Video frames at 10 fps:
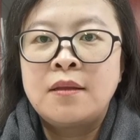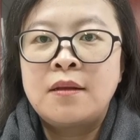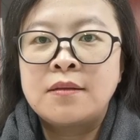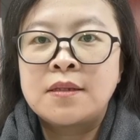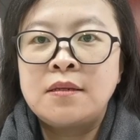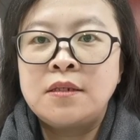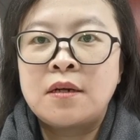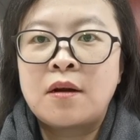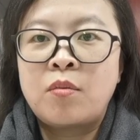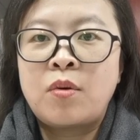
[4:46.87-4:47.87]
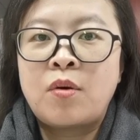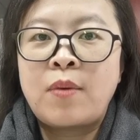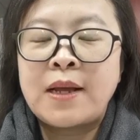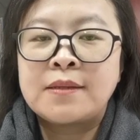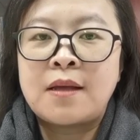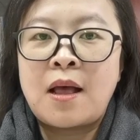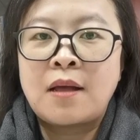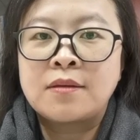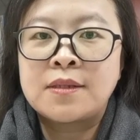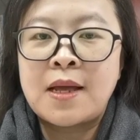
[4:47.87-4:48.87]
The center provides
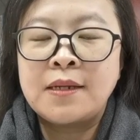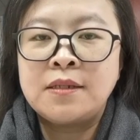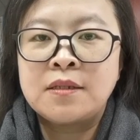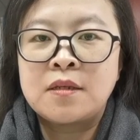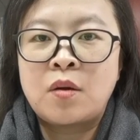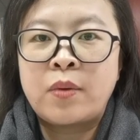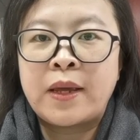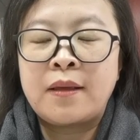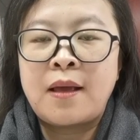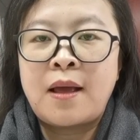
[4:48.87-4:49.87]
on-site survey,